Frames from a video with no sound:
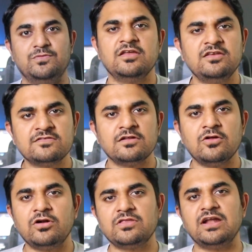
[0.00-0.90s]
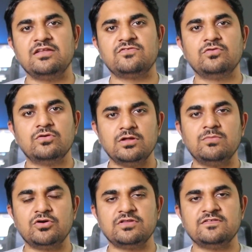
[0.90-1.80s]
There is a lot that is good
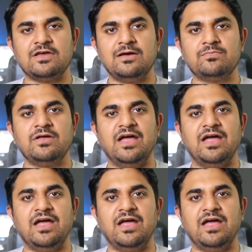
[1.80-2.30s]
about this app,